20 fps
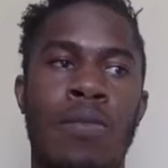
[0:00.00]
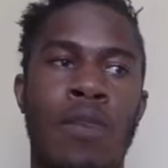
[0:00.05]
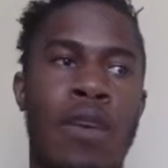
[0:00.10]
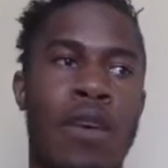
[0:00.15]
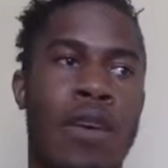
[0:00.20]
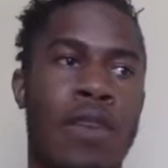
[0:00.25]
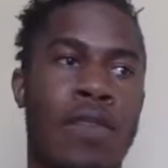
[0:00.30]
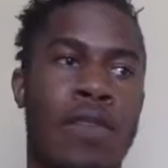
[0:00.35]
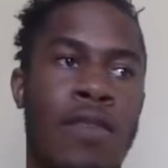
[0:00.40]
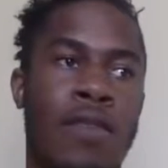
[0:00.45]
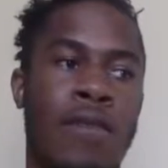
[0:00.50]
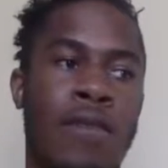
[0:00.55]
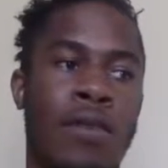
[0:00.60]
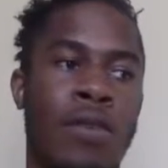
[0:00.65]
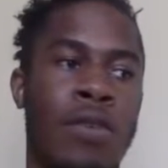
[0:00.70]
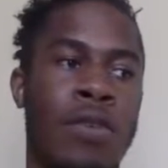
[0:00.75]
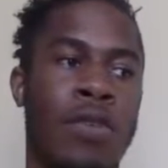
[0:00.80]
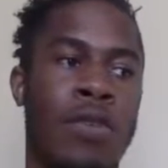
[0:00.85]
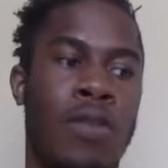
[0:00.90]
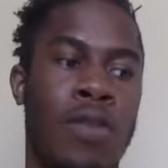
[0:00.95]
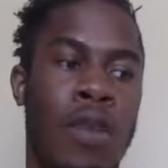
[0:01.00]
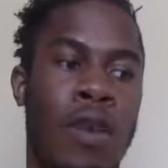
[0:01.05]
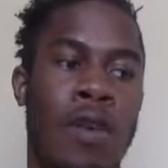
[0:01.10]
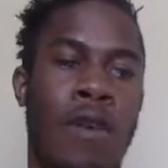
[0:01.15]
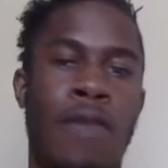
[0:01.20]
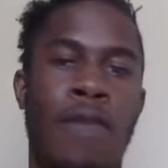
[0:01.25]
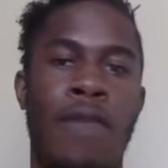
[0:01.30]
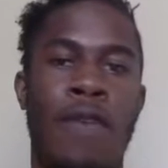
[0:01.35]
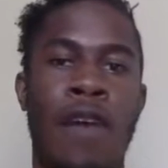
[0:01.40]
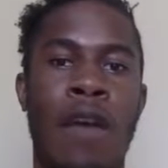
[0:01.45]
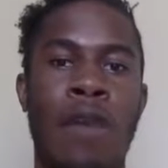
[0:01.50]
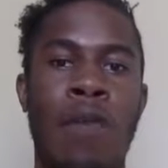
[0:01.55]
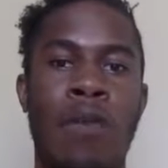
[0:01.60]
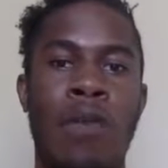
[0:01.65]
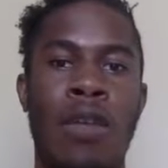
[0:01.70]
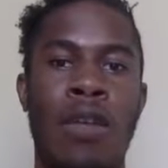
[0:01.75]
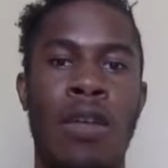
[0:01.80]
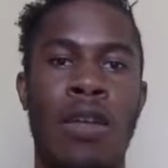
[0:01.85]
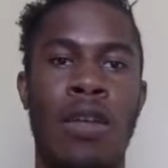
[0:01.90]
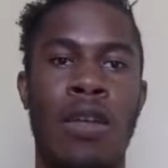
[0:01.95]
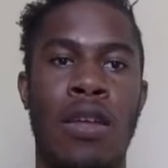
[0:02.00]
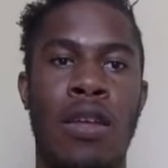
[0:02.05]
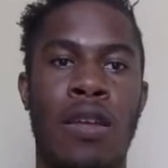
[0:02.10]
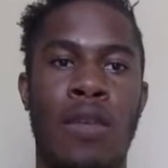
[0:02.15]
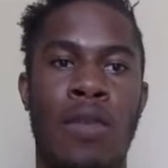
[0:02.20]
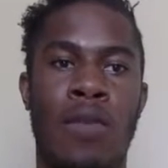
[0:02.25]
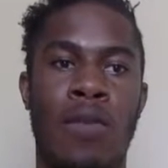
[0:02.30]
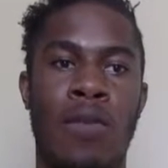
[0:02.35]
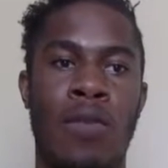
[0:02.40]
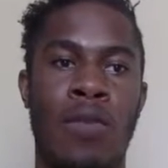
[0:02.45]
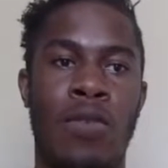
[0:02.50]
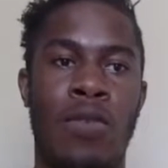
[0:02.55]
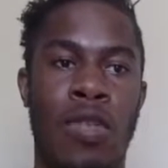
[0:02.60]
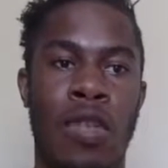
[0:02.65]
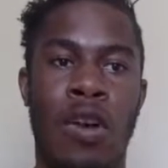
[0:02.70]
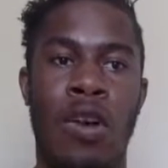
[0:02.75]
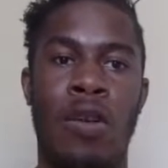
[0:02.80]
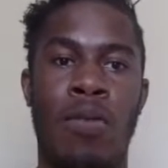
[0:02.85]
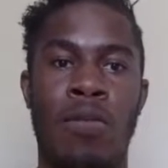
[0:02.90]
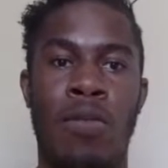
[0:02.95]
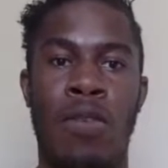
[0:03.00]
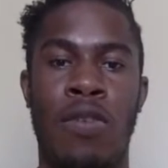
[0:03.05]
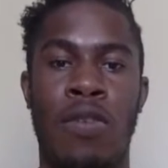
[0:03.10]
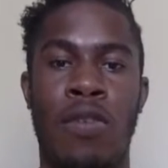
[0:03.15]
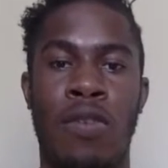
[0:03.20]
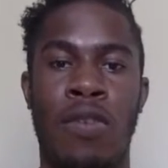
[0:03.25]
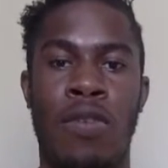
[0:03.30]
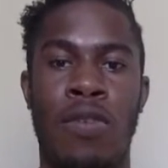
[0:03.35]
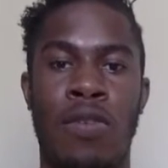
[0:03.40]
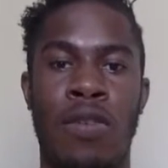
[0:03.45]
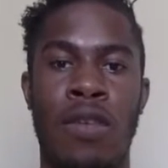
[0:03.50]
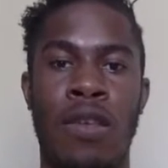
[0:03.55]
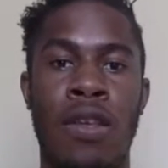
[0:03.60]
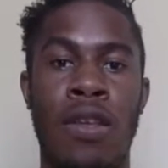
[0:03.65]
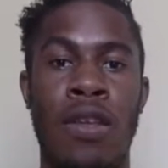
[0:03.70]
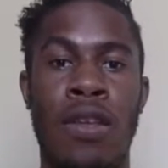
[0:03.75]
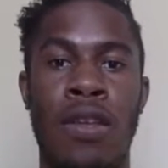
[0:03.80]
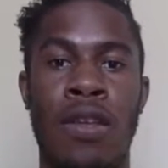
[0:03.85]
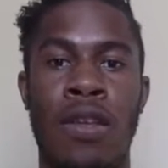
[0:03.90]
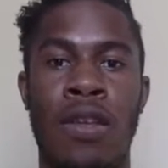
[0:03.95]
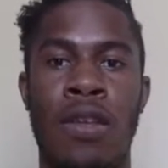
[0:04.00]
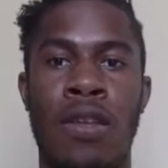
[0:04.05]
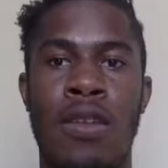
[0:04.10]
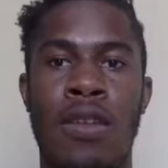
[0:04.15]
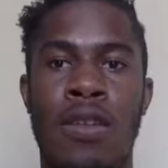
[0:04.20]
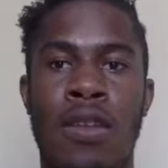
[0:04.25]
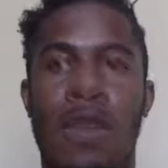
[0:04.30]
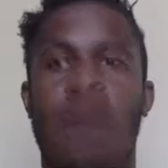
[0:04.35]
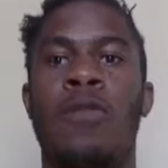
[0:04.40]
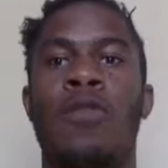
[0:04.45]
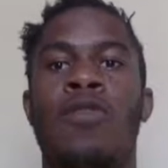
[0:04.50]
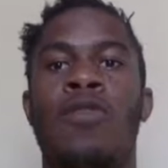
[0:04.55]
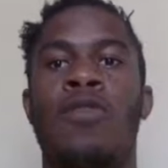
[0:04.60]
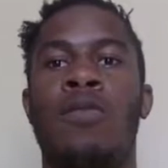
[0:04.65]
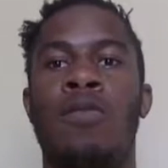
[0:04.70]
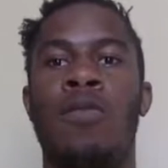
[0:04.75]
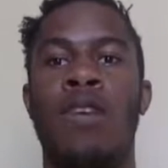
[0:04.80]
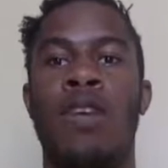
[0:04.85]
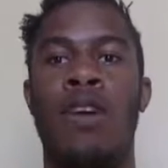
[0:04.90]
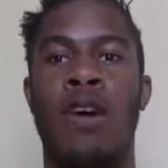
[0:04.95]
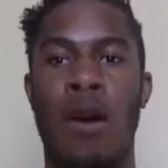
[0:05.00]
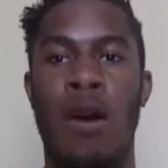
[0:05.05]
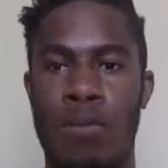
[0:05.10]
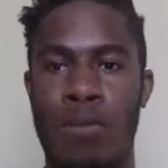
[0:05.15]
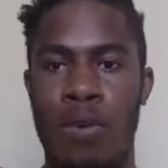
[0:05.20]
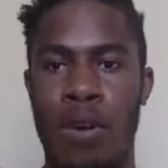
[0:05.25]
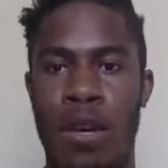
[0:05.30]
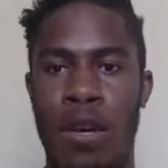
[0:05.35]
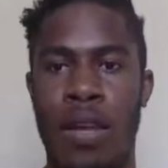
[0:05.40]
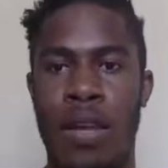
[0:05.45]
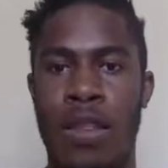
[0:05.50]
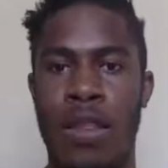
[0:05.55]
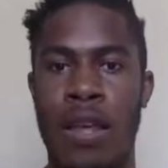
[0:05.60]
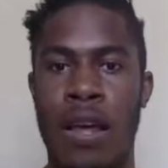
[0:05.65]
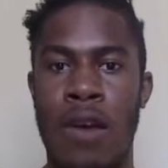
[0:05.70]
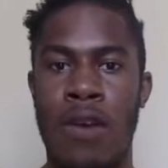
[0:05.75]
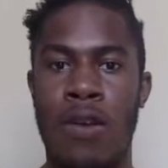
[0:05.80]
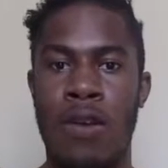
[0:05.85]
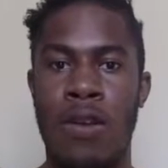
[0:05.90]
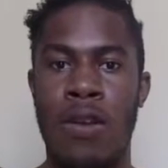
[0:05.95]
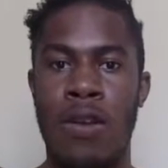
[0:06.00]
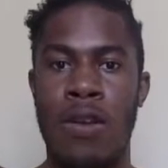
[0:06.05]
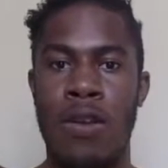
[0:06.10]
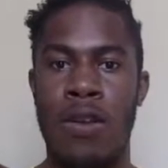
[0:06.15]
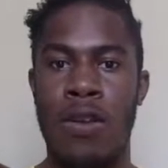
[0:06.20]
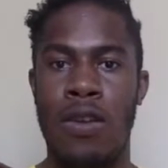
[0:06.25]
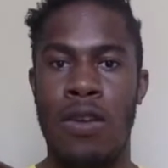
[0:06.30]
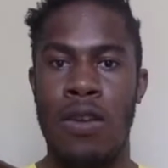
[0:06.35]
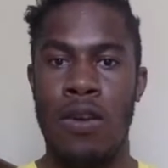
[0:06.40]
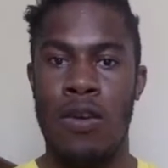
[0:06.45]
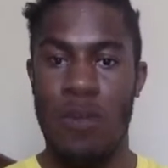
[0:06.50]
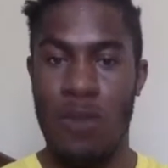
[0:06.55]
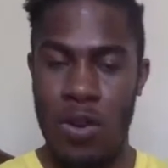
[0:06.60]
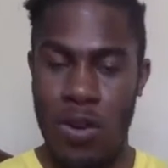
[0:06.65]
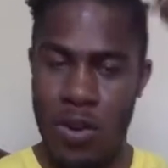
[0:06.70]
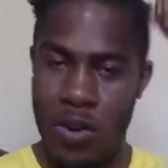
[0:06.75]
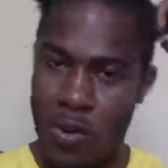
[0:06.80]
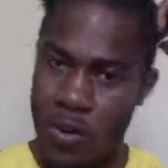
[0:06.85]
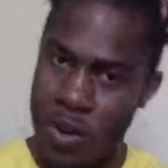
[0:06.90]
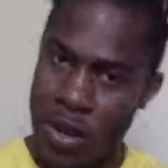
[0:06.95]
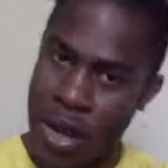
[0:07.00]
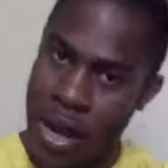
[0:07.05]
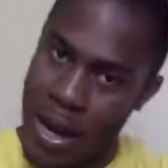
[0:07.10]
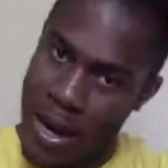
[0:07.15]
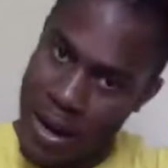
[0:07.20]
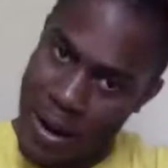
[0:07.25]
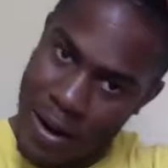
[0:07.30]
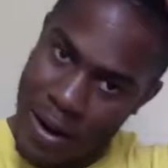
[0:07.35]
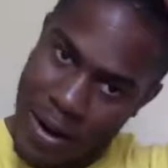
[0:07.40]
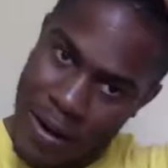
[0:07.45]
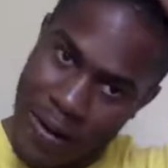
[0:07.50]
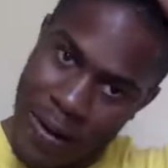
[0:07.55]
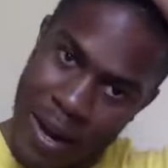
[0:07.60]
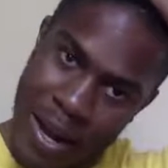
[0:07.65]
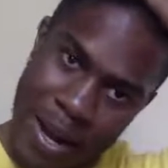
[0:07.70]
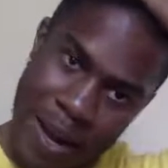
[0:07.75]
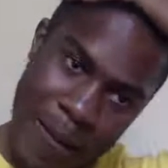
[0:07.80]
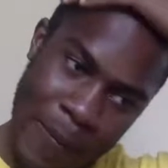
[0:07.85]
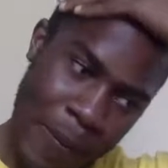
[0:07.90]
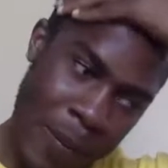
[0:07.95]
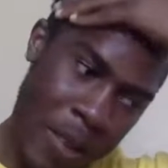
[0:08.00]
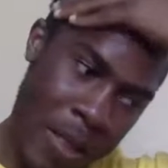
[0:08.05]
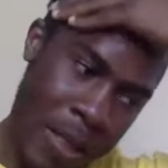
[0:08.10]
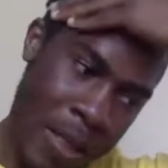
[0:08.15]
Because if it was their family, if it was their business that was being operated like that on, they wouldn't do that, right?